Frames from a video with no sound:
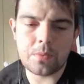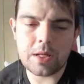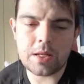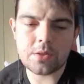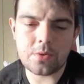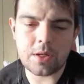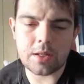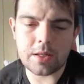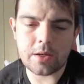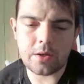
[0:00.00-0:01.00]
Please do
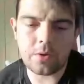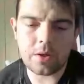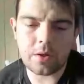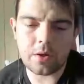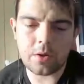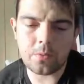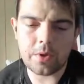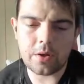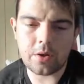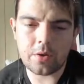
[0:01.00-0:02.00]
that now.
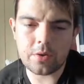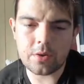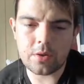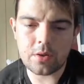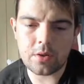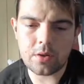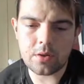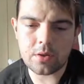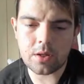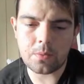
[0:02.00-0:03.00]
We are on.
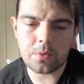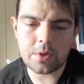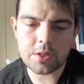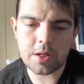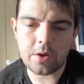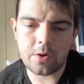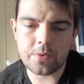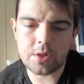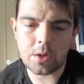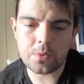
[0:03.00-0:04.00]
Come on, let's get
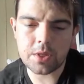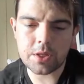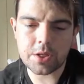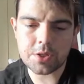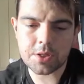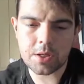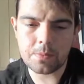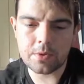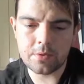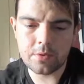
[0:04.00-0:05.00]
over double digits.
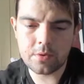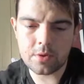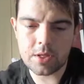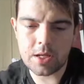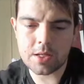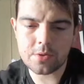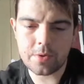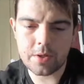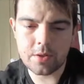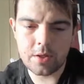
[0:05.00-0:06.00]
Come on. Yeah, let's
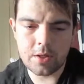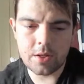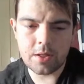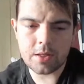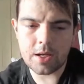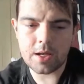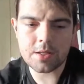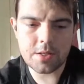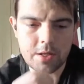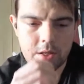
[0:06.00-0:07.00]
do it.
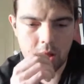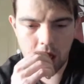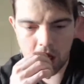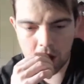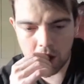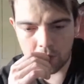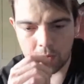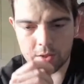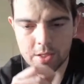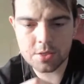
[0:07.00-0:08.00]
That's it. Come
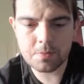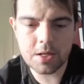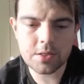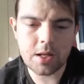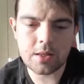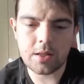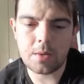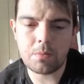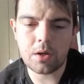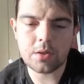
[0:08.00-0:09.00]
on, let's smash that
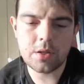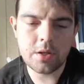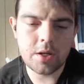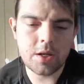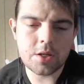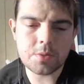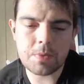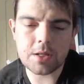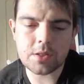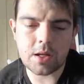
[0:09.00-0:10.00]
like button.
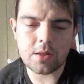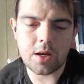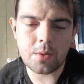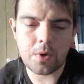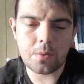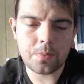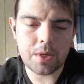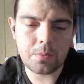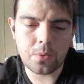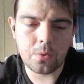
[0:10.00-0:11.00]
Smash that like button,
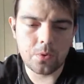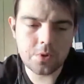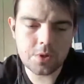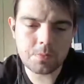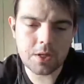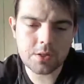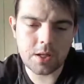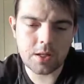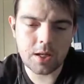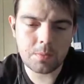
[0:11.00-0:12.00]
people. Smash
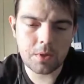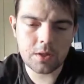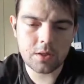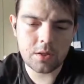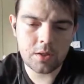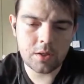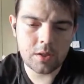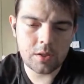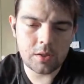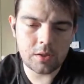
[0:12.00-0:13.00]
that like button.
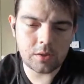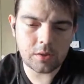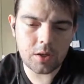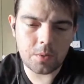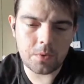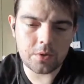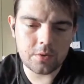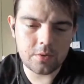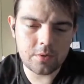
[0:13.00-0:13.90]
Come on.